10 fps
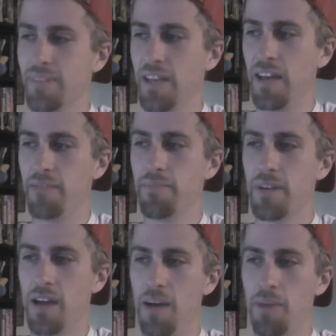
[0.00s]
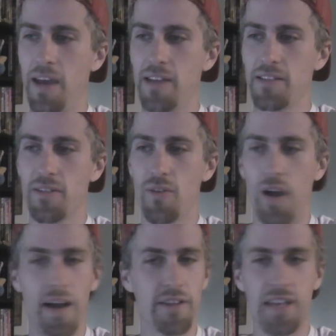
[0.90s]
again, Comcast
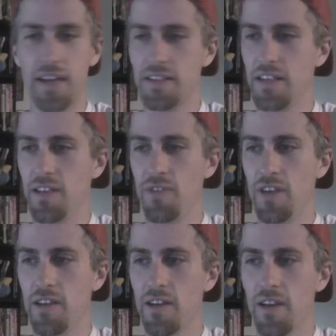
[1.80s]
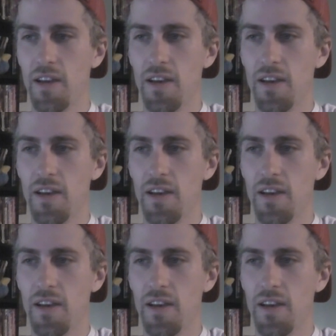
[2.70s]
acquired Tech TV,